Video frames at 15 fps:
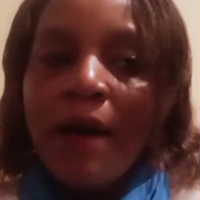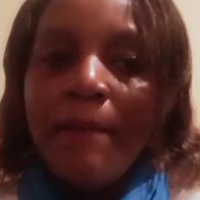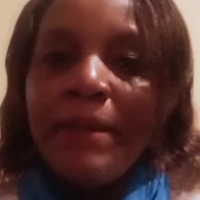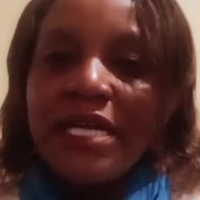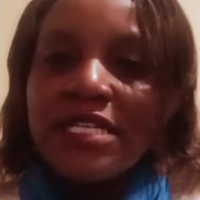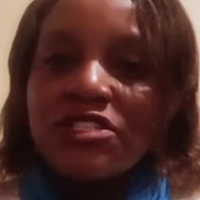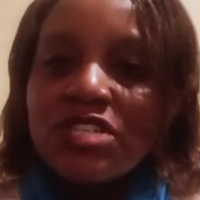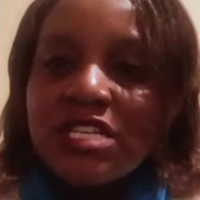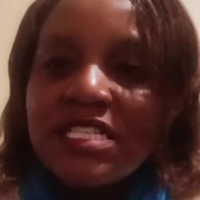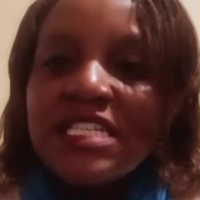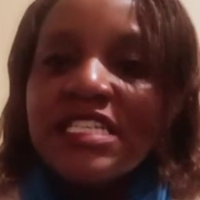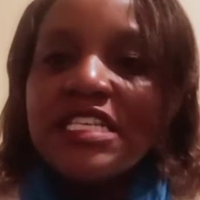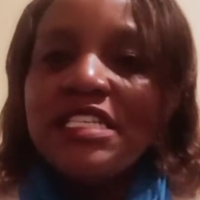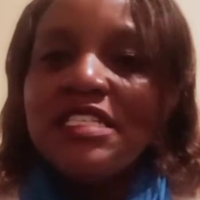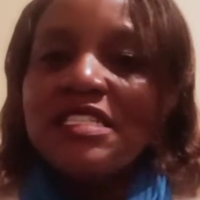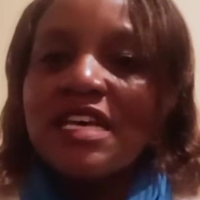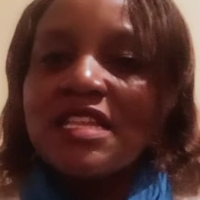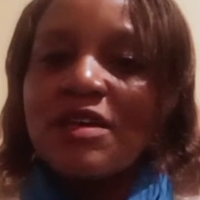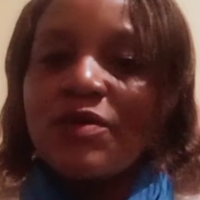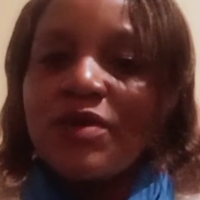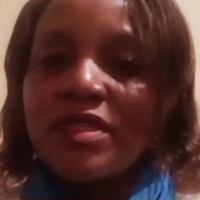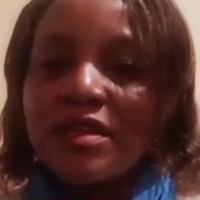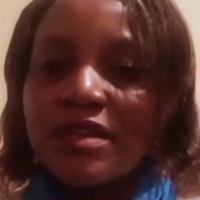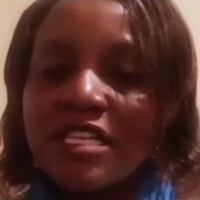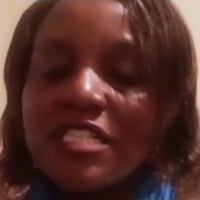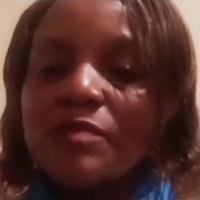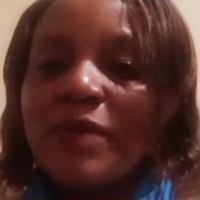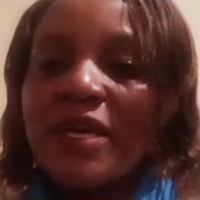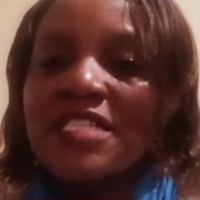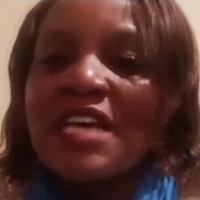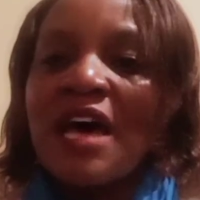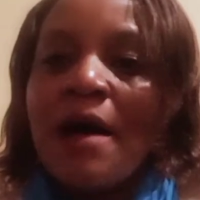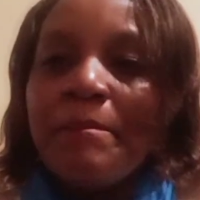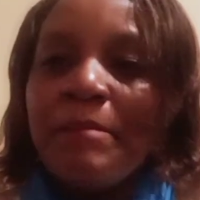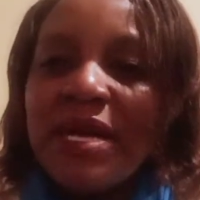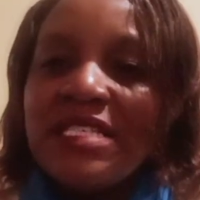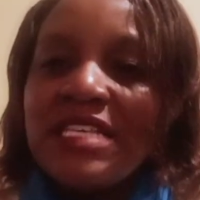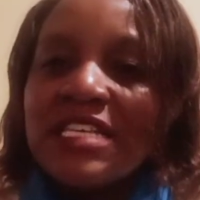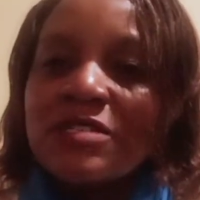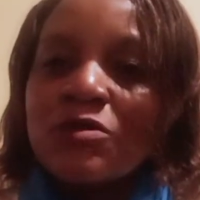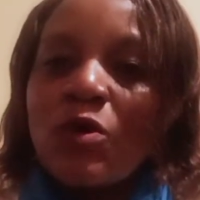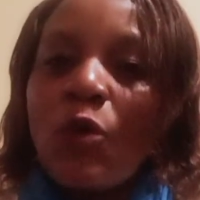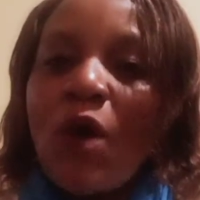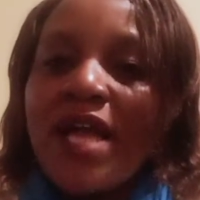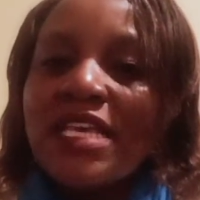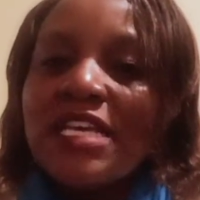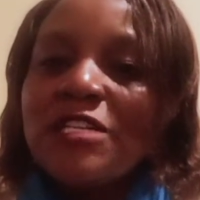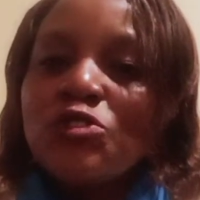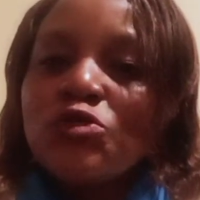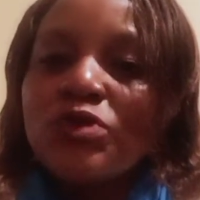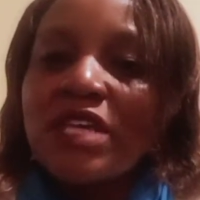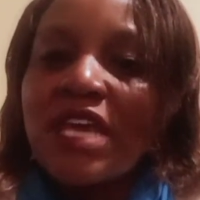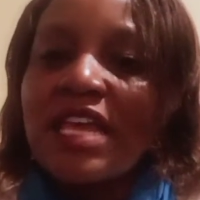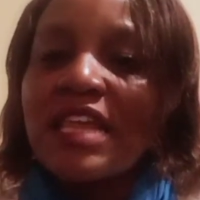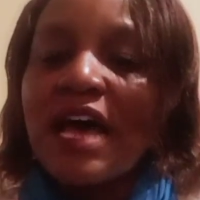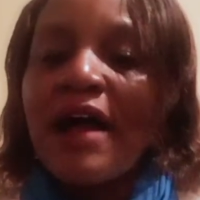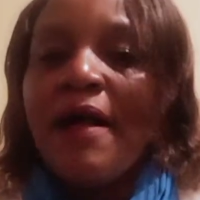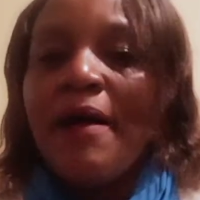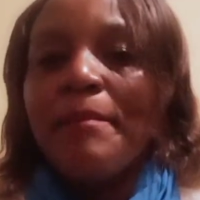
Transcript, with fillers: by treating each other with respect, by just working together,